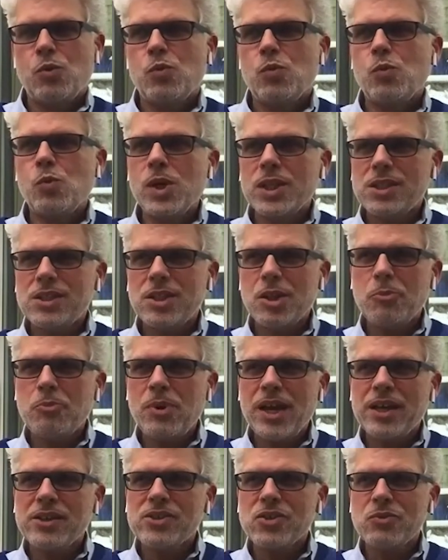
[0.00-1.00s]
What's the
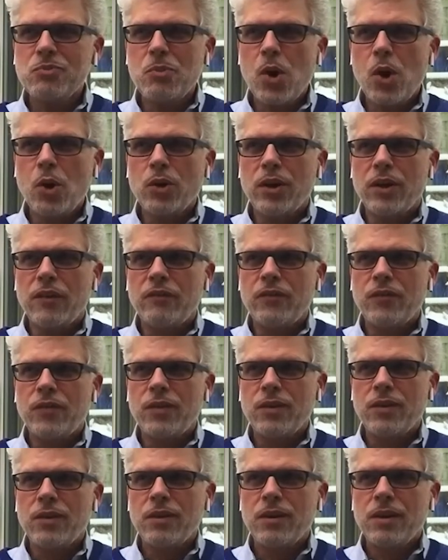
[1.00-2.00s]
best motive?
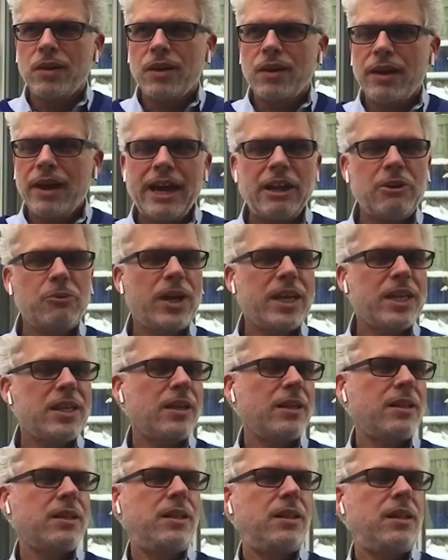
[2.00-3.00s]
How do I
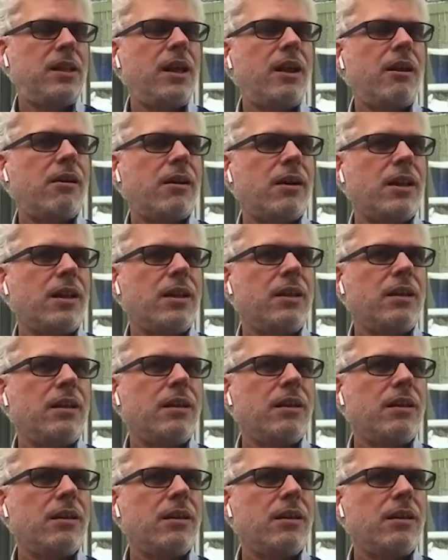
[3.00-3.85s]
get clarity?